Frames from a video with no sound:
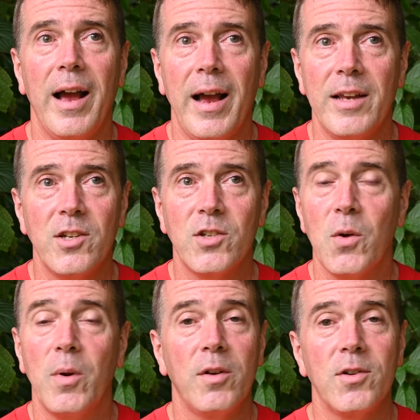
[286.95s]
I just
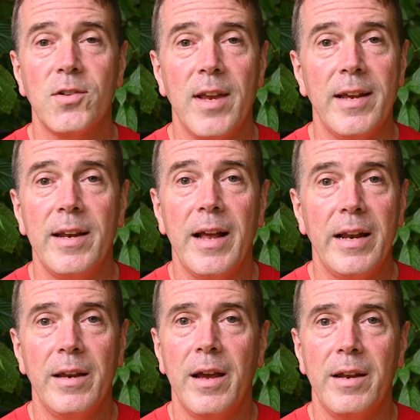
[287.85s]
don't understand it.
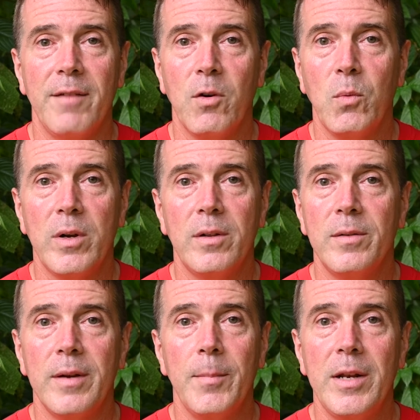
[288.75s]
I never will.
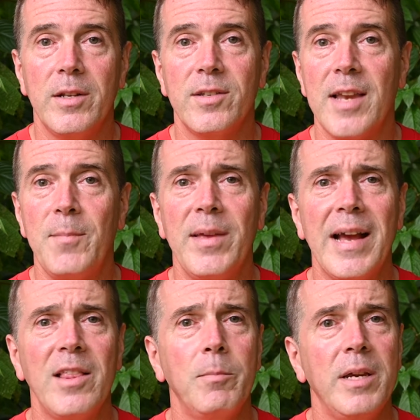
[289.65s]
It's the same thing
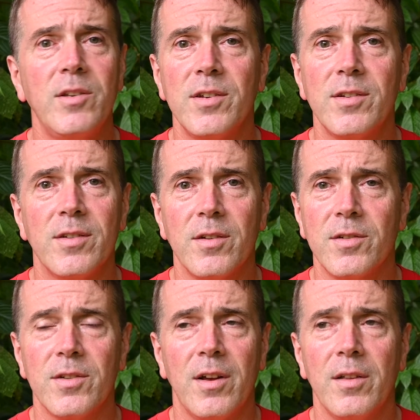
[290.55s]
on the beaches.
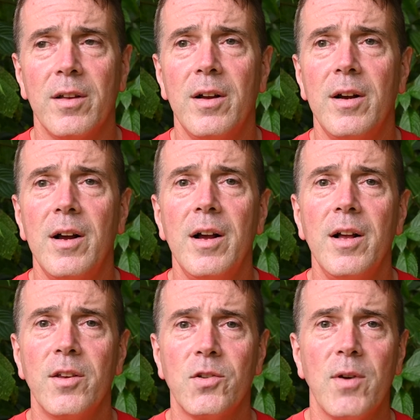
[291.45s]

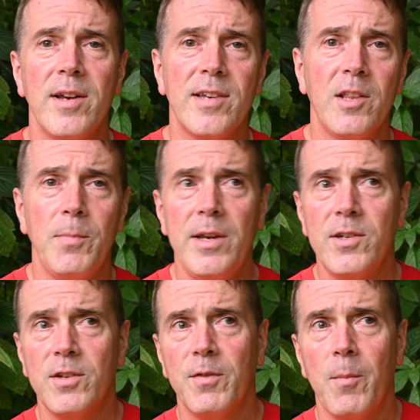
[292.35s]
There's trash on the
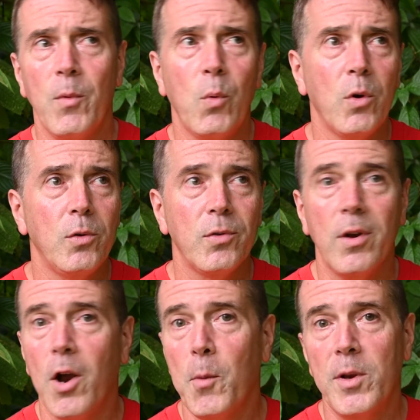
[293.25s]
beaches from the world
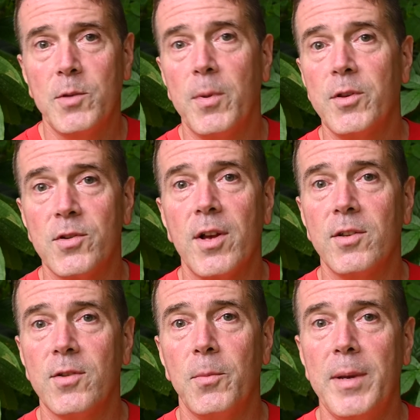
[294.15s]
garbage, but there's
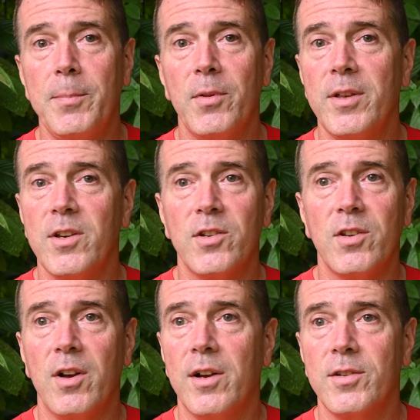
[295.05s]
also people that
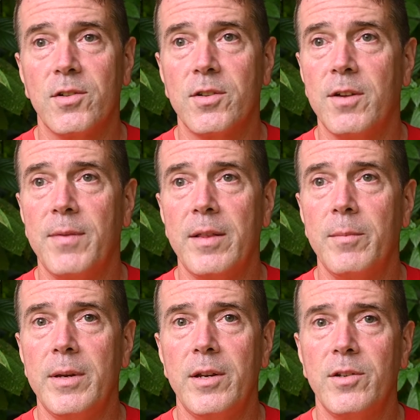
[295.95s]
just toss their stuff on the
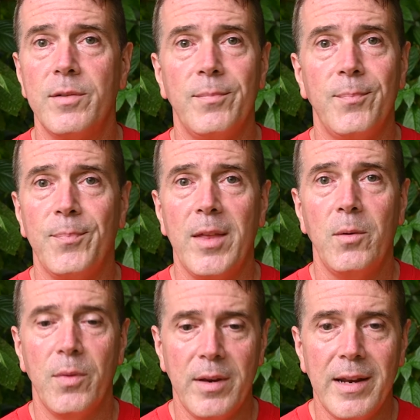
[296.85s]
beach and they
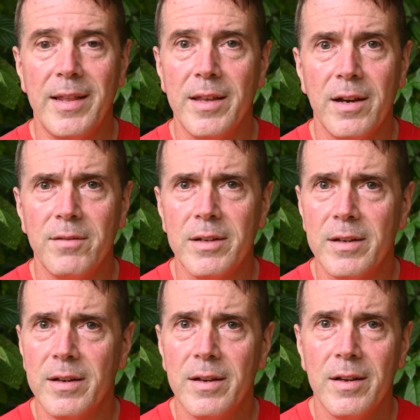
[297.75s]
don't think anything of it.
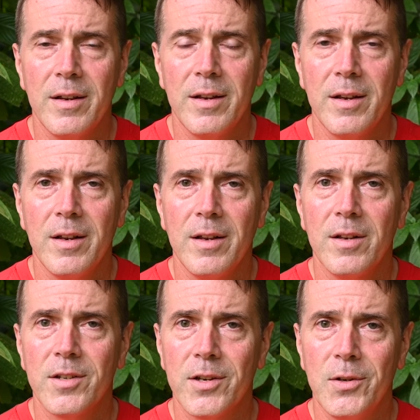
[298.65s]

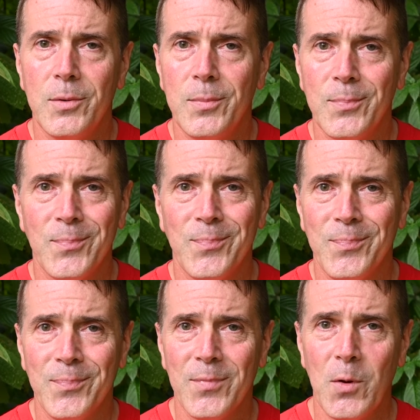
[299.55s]
So
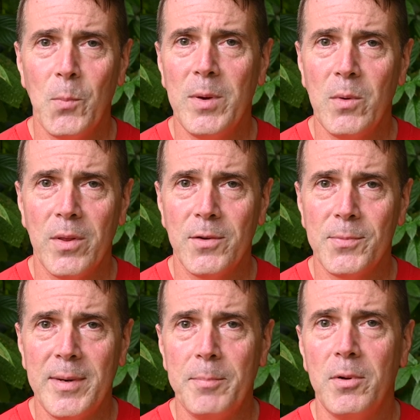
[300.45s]
Don't be one of those
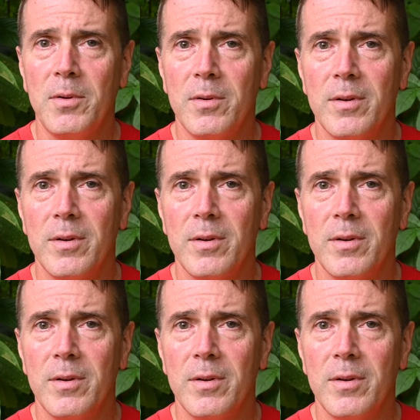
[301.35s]
people.